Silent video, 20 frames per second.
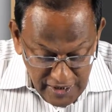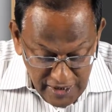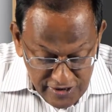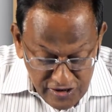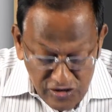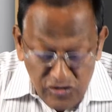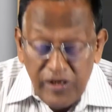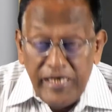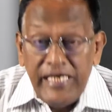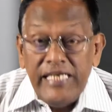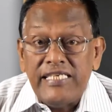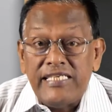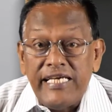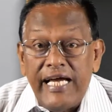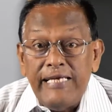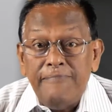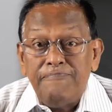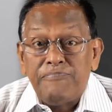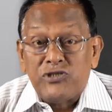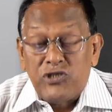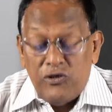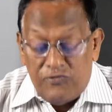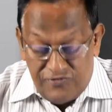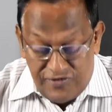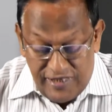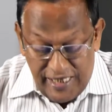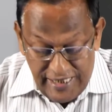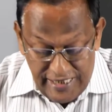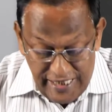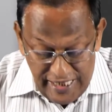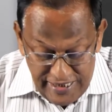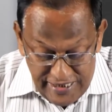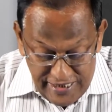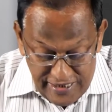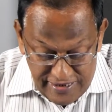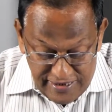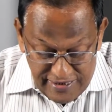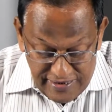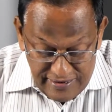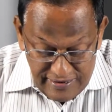three types of
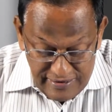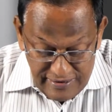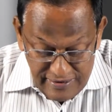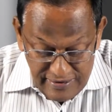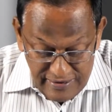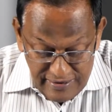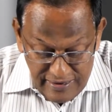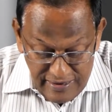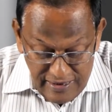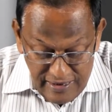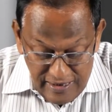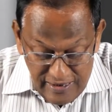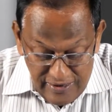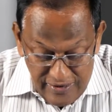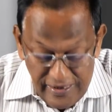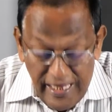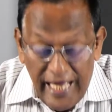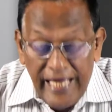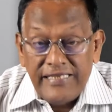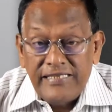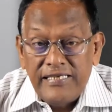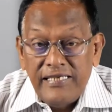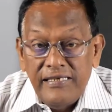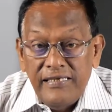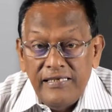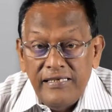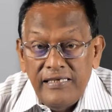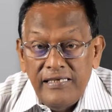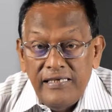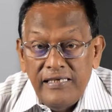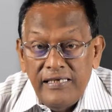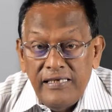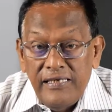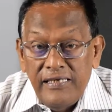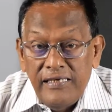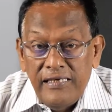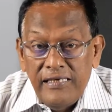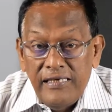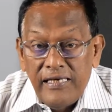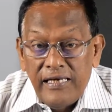sentences that
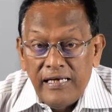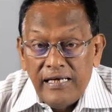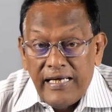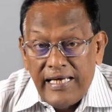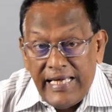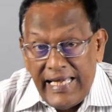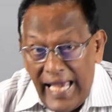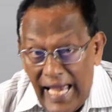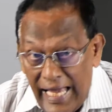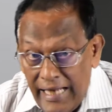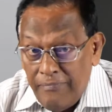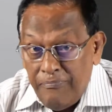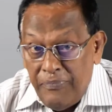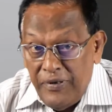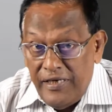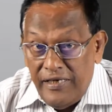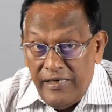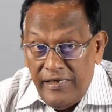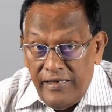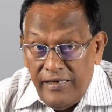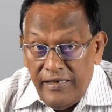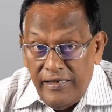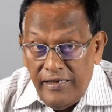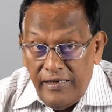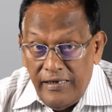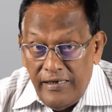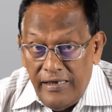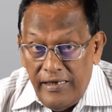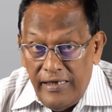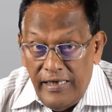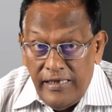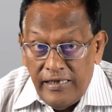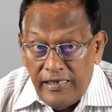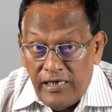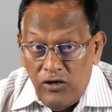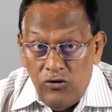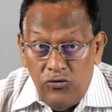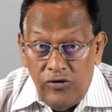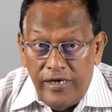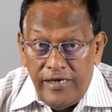can be
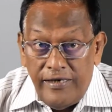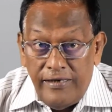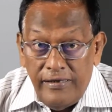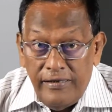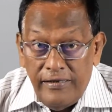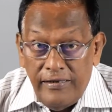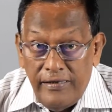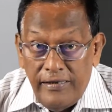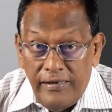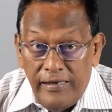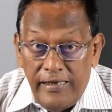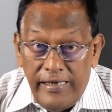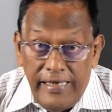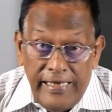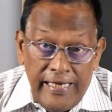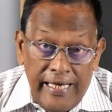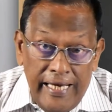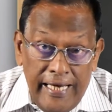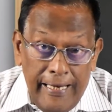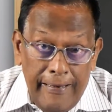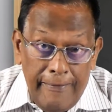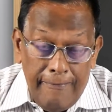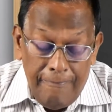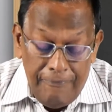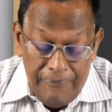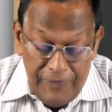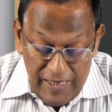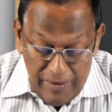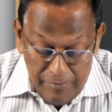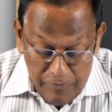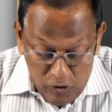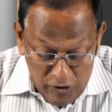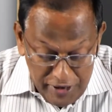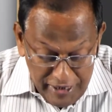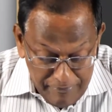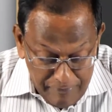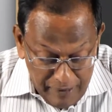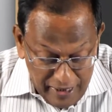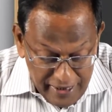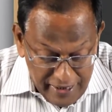included in a
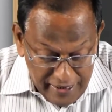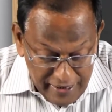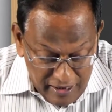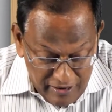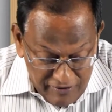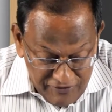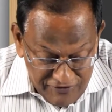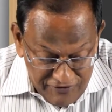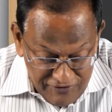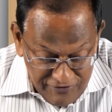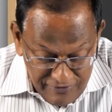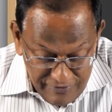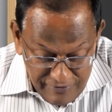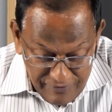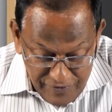body paragraph.